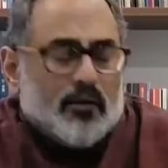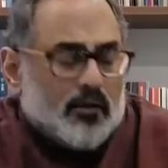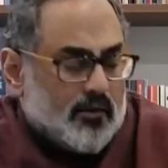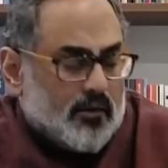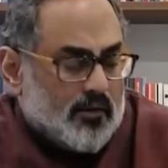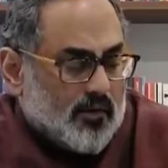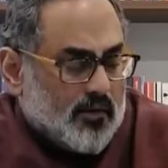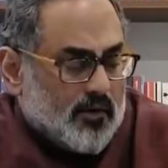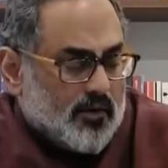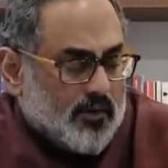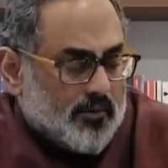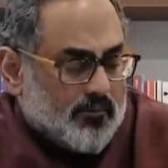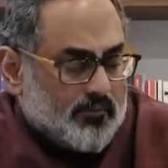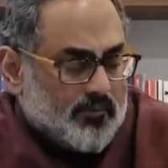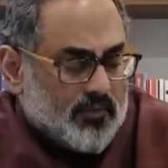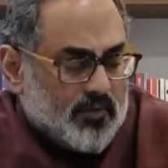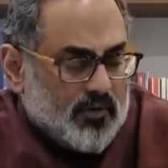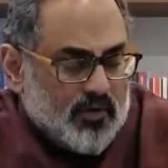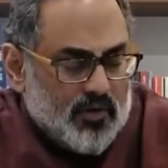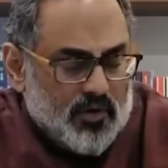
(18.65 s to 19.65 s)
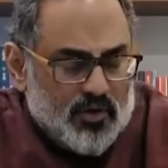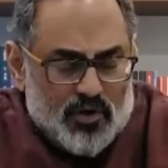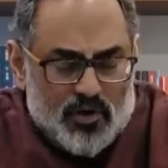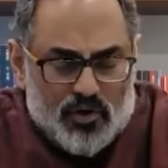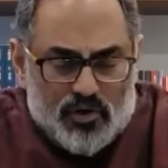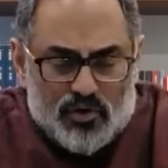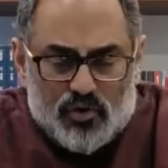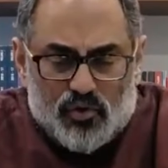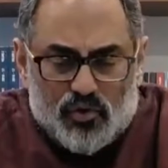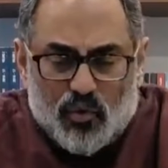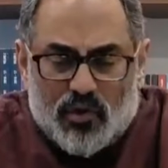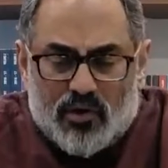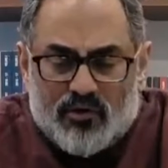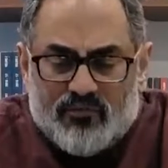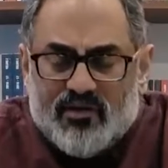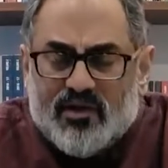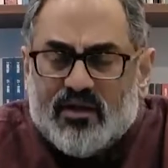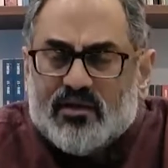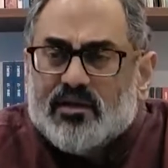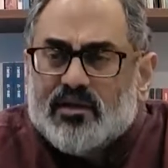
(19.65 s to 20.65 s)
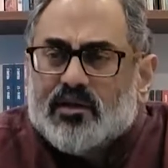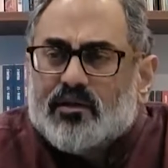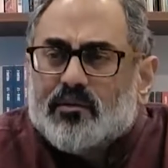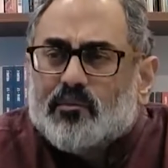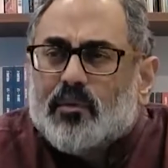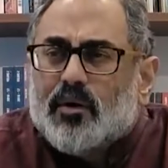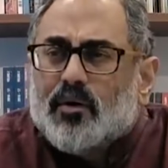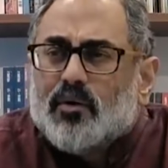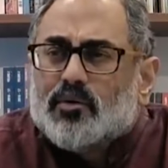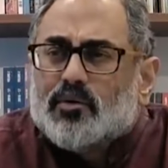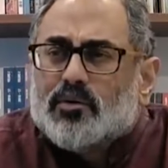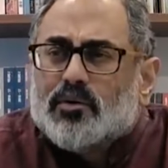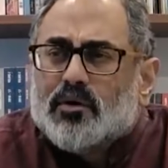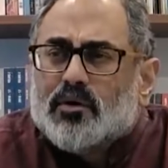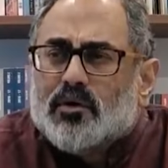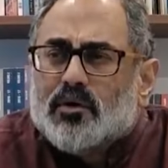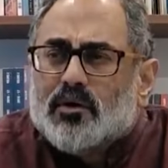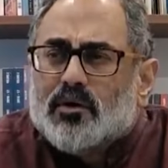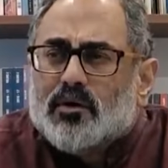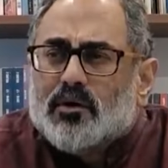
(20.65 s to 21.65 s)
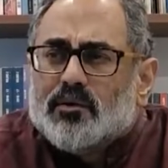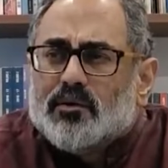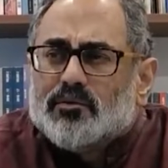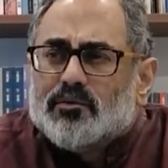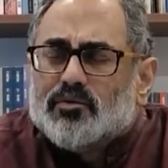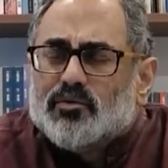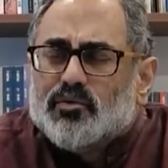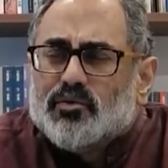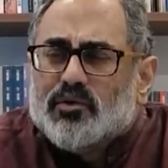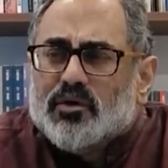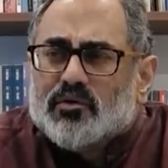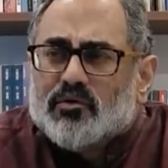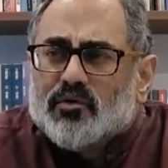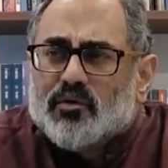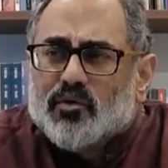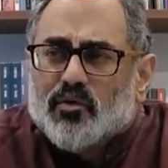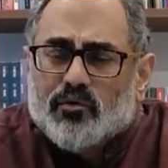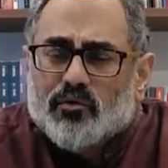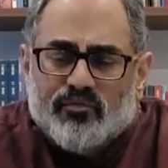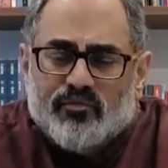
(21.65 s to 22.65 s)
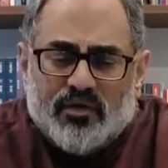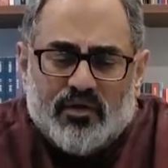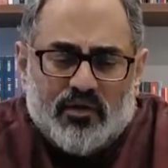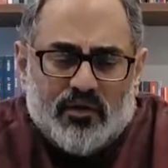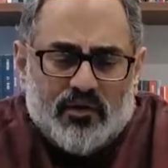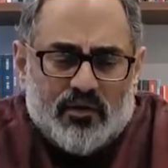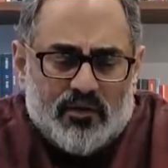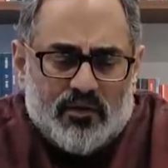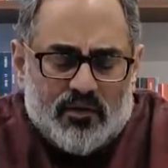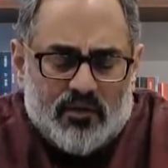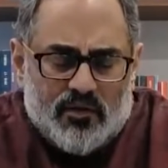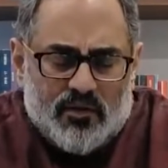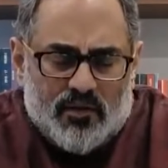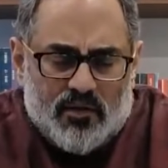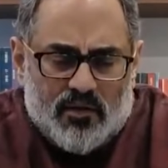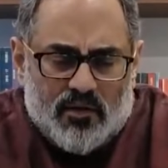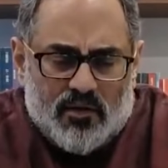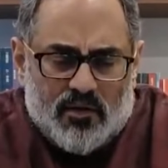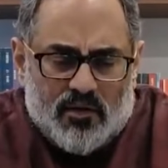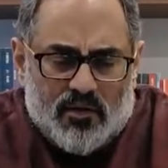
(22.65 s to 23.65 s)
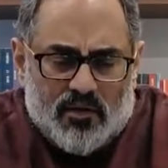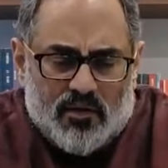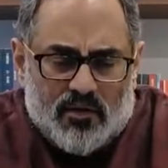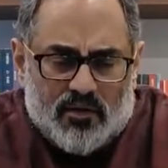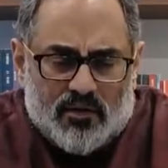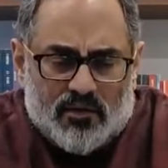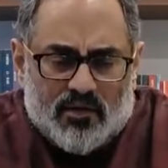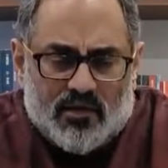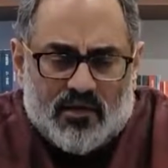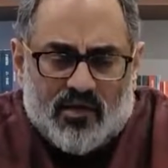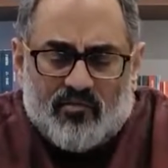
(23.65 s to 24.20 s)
The Indian government recently mandated the swift removal of deepfake videos from online platforms,